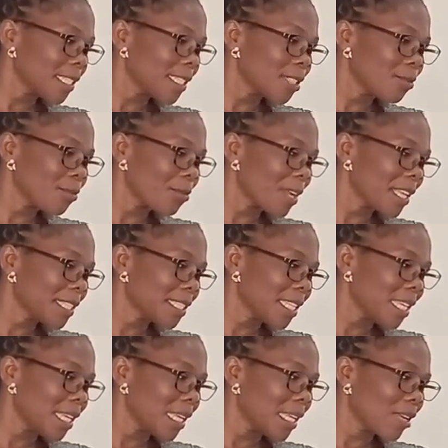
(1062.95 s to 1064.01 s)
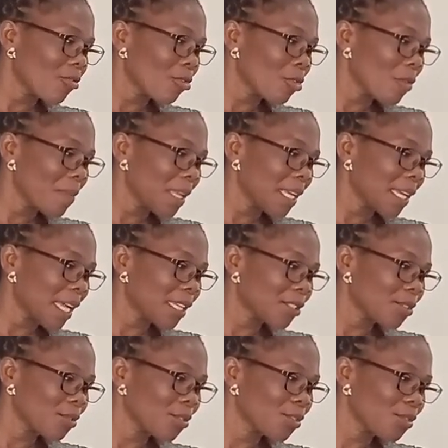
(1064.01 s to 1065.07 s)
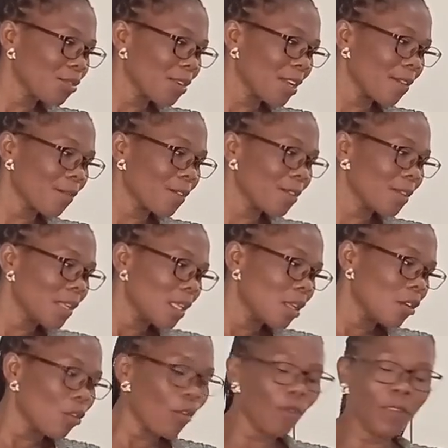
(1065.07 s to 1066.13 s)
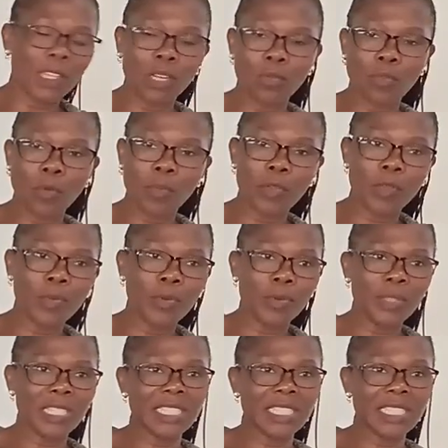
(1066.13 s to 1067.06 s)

is to raise the economic and social level of the rural people.